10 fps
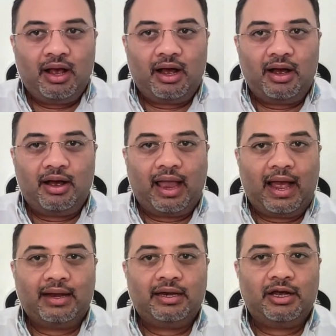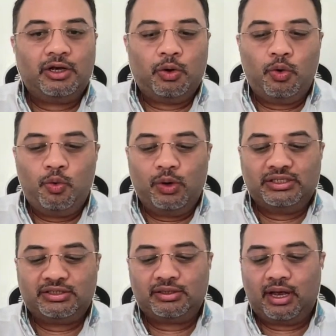and who
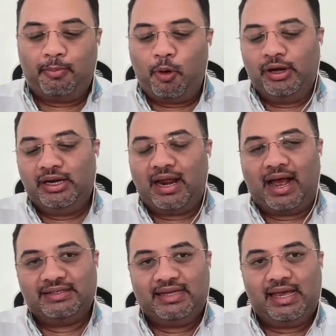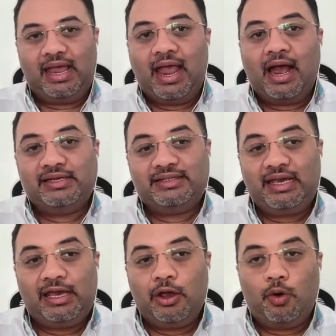was appointed as the AI
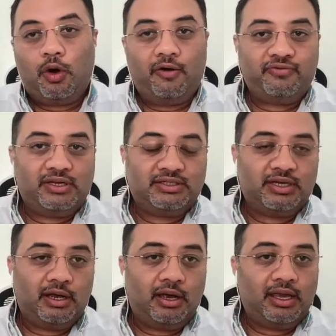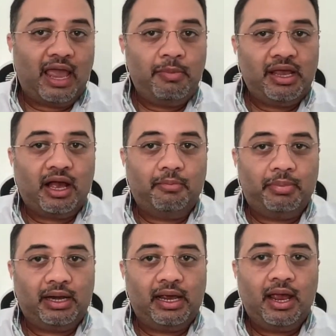CEO of this gaming
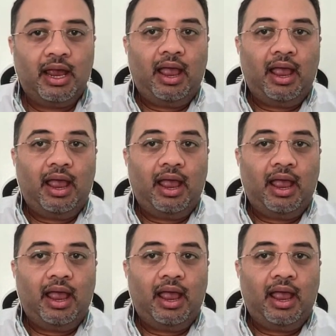company.